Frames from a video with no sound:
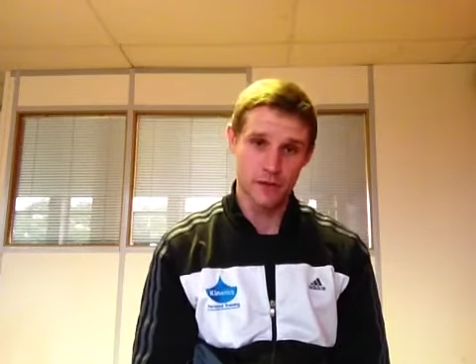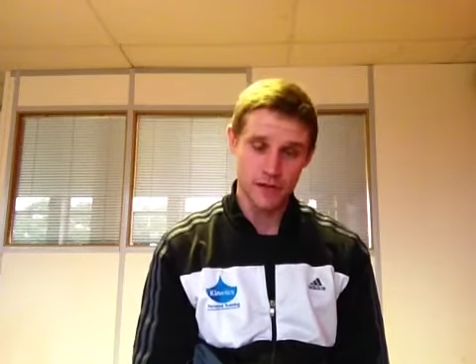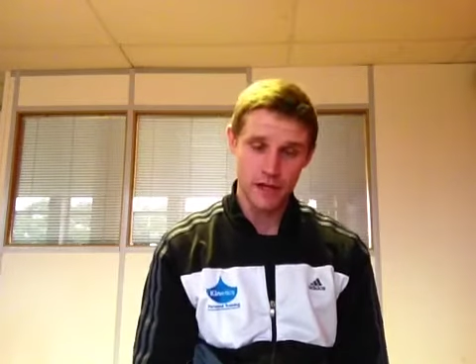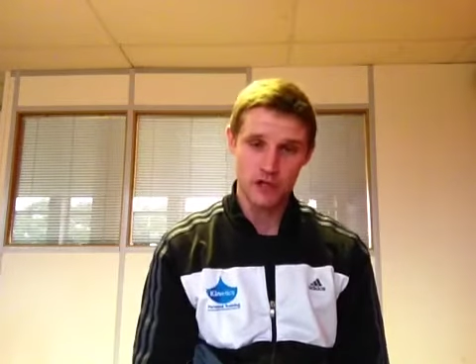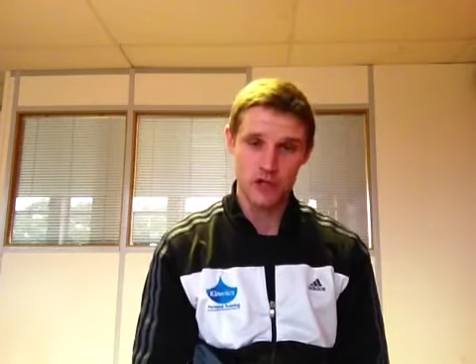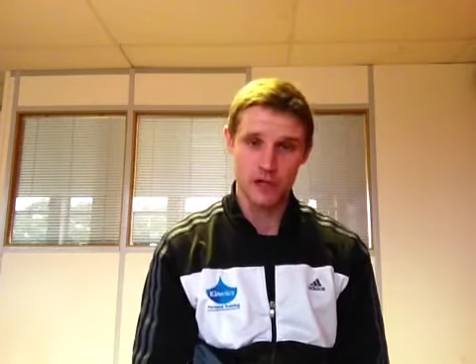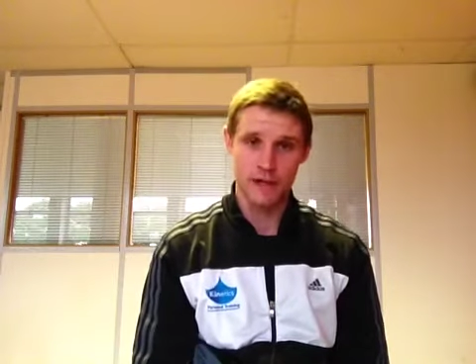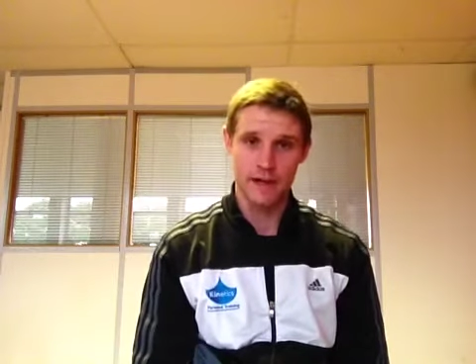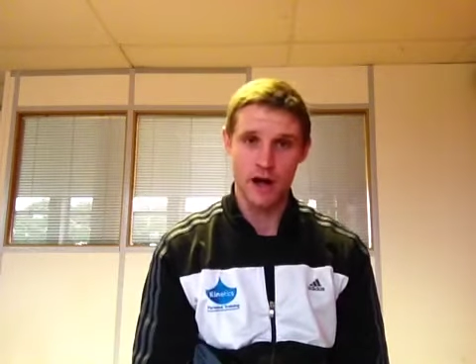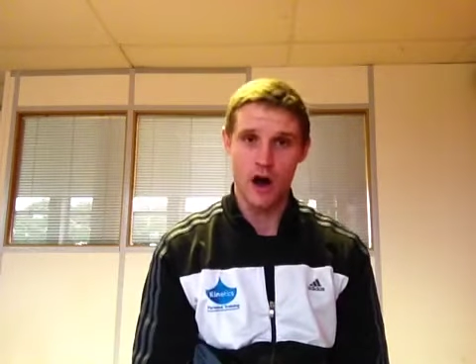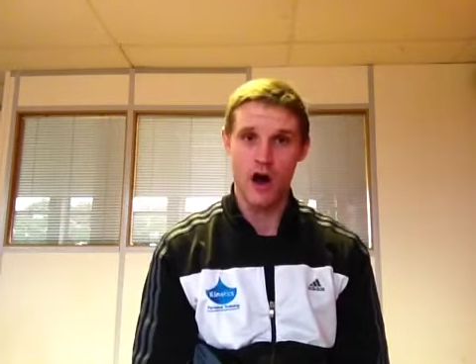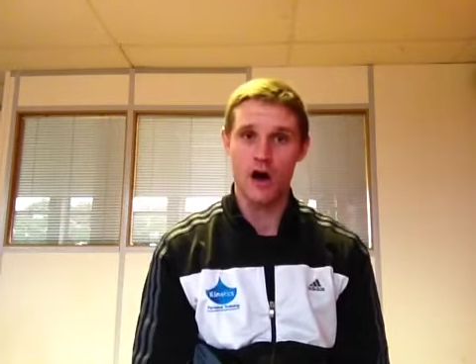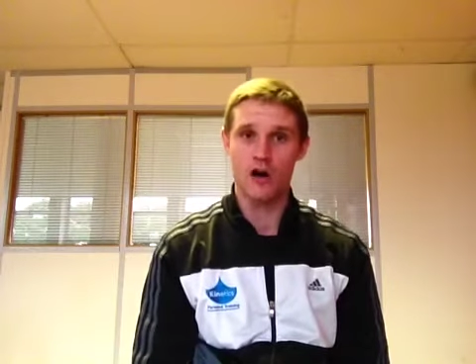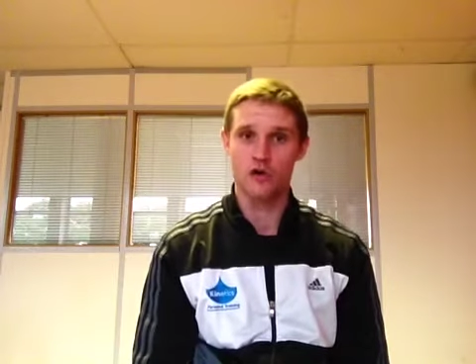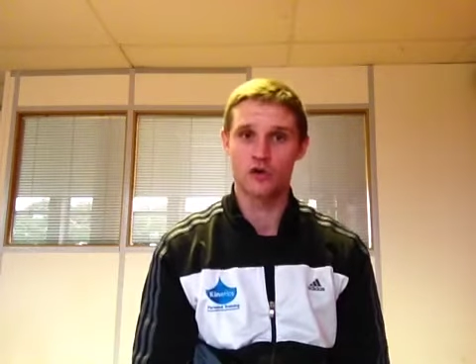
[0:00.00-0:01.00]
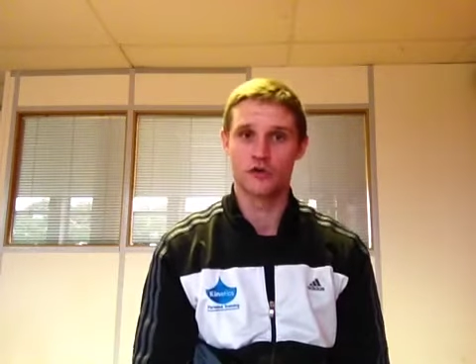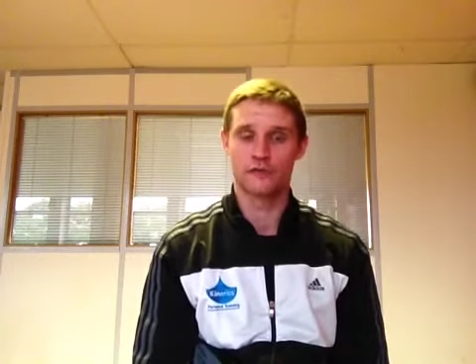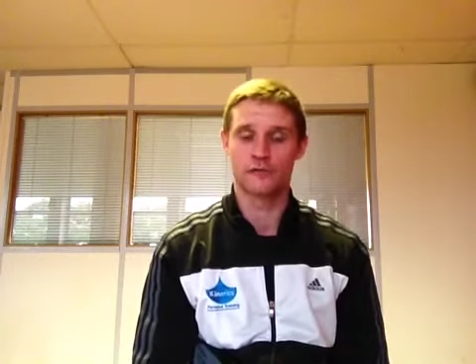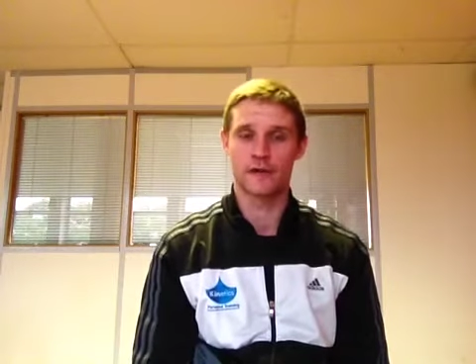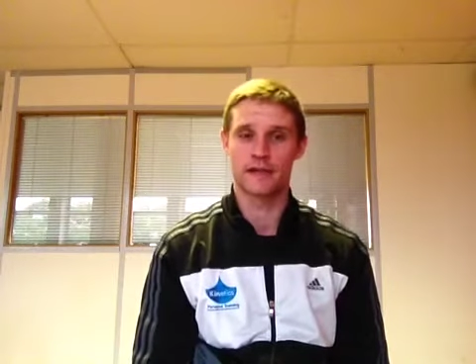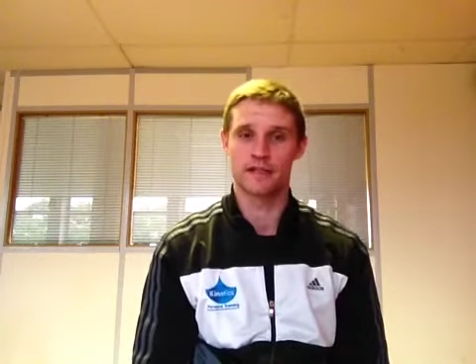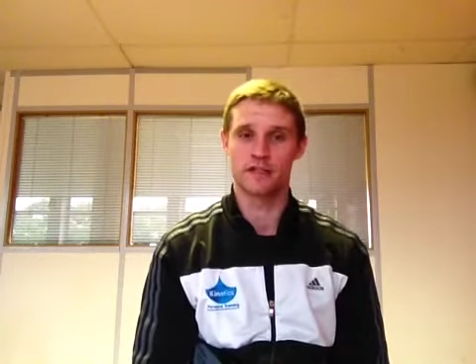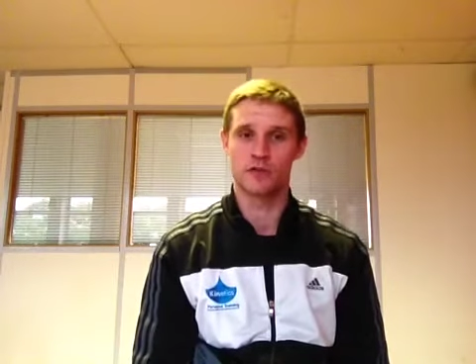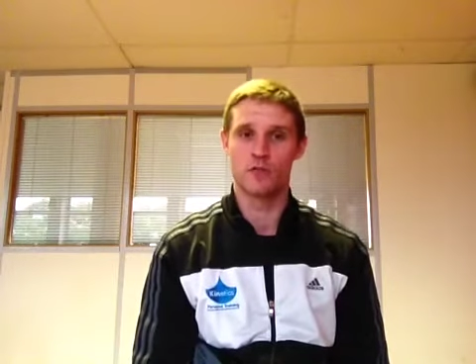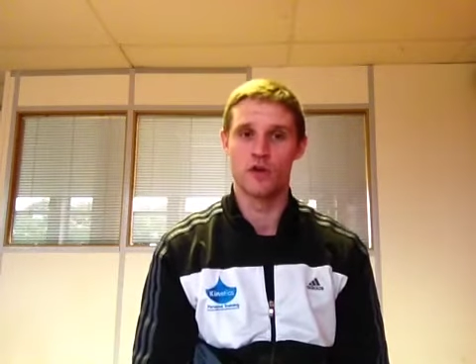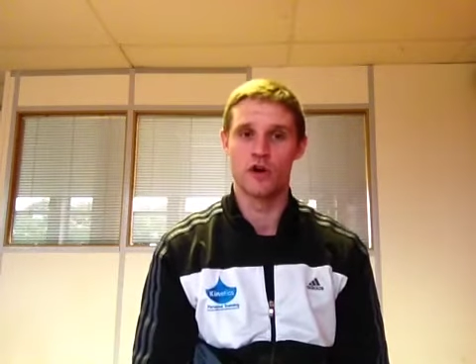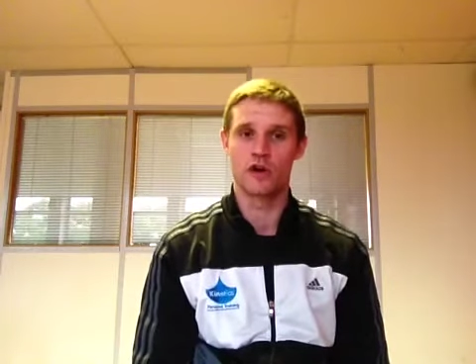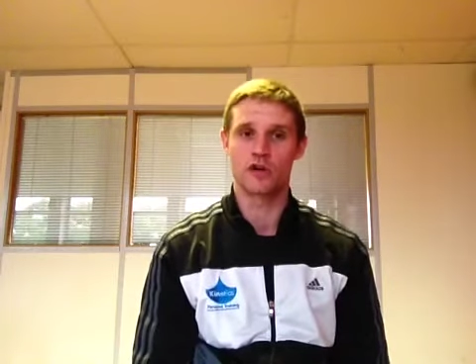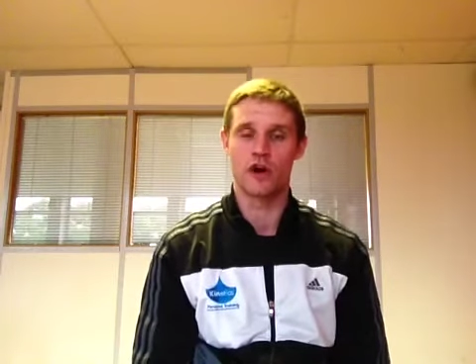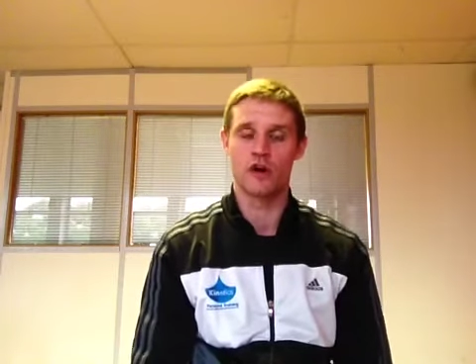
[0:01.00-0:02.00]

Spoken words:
initially are good figures to work